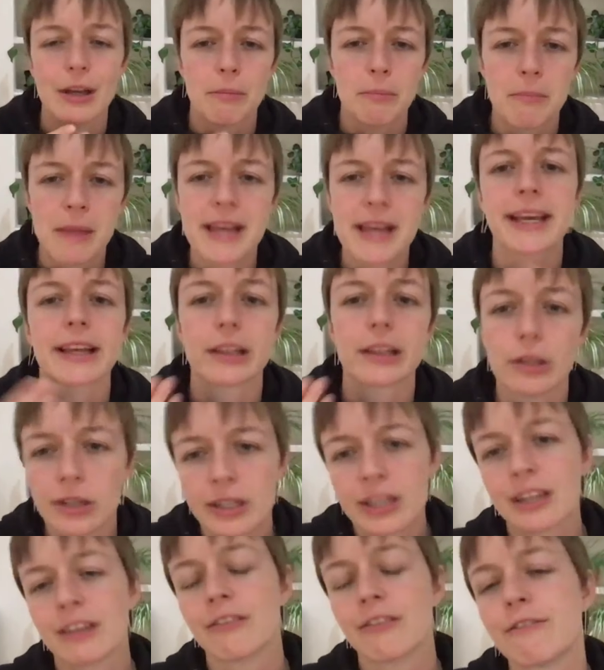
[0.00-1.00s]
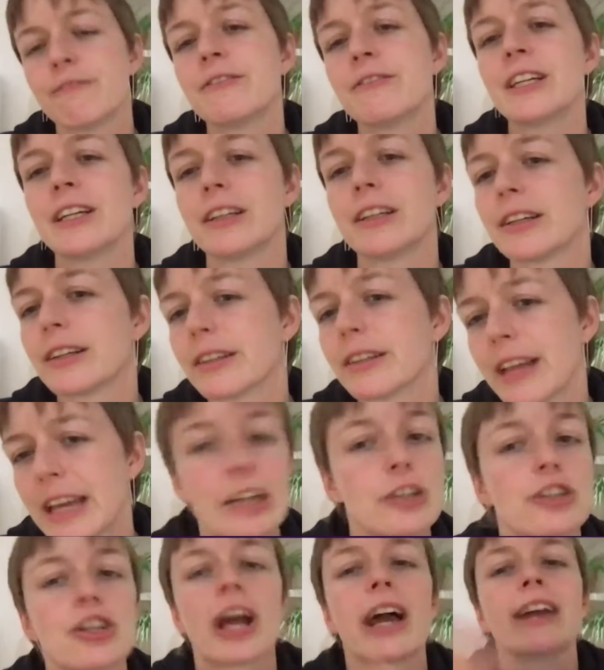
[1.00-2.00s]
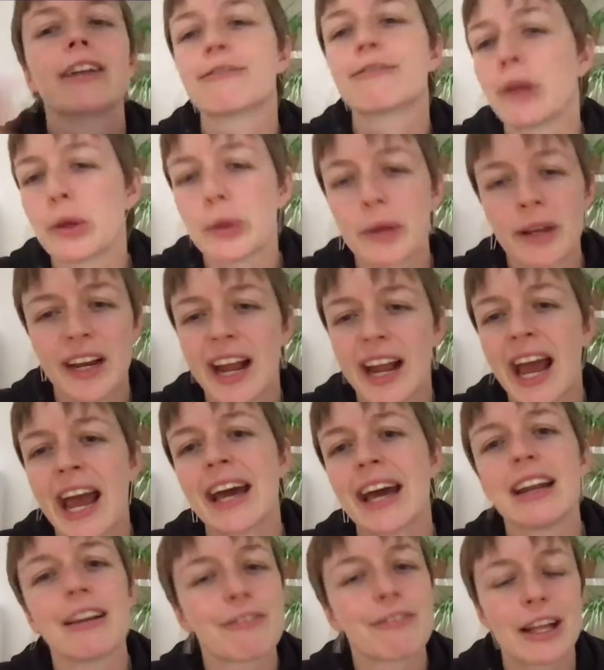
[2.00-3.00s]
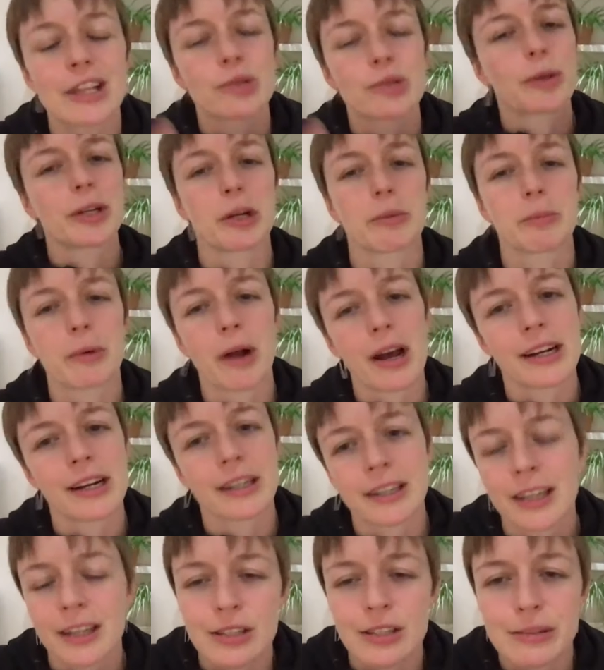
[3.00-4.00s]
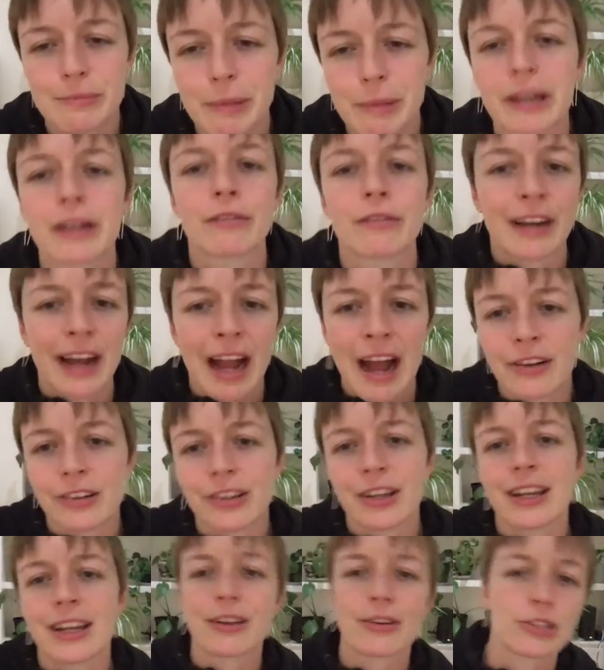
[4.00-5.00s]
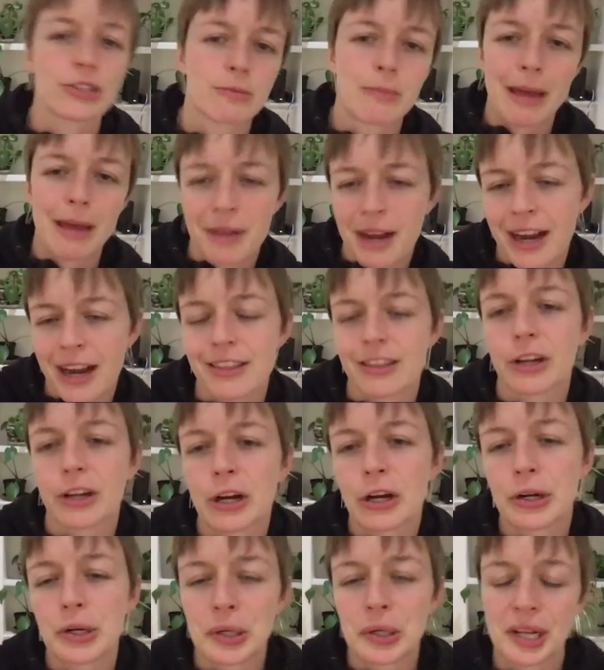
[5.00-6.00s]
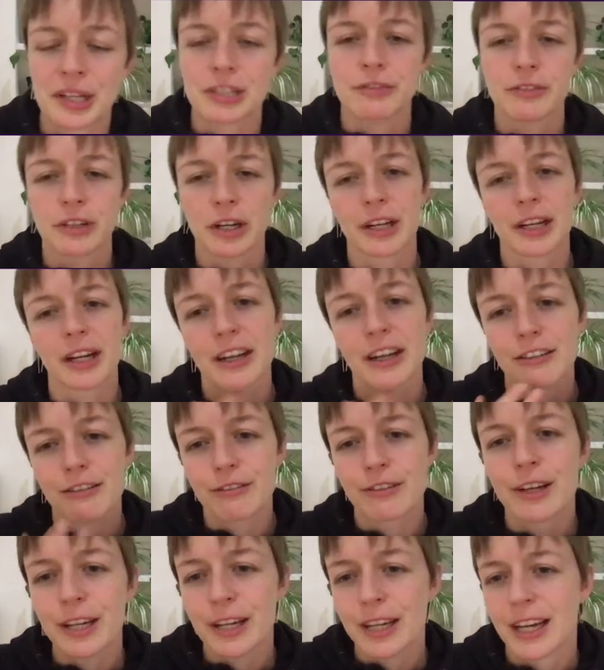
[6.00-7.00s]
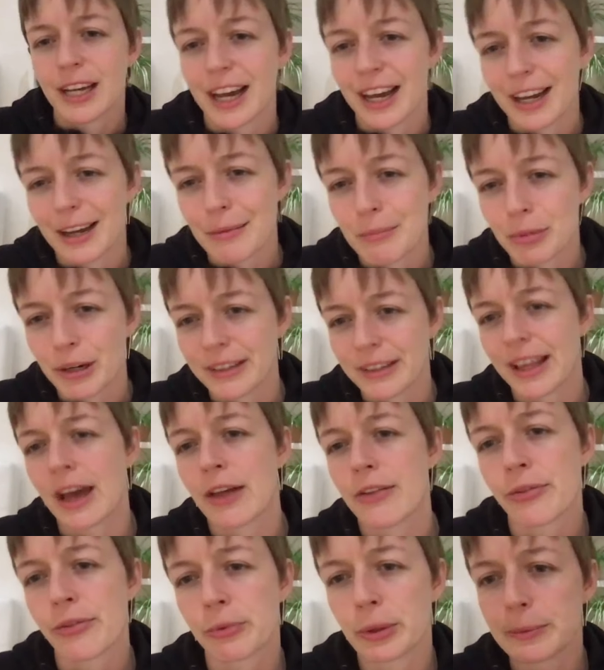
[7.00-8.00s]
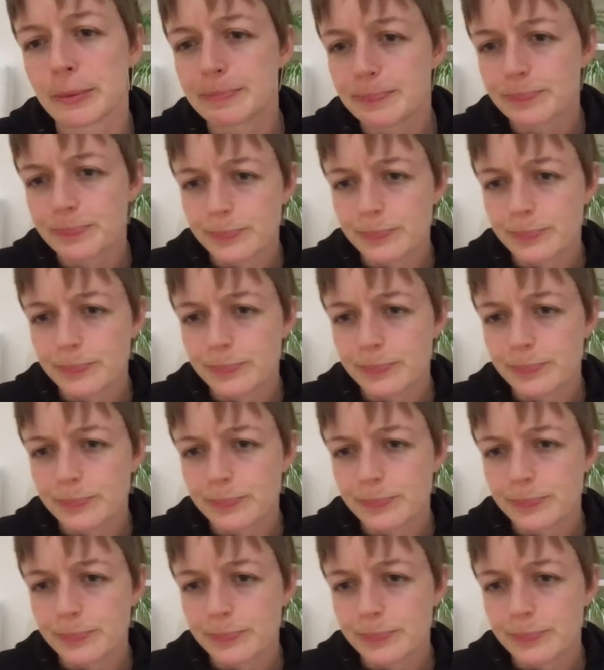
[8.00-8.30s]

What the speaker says: Make it look and feel like a giant floating head if that's what your product is. But in reality, there's a man behind the curtain, and you've got to kind of bring that through.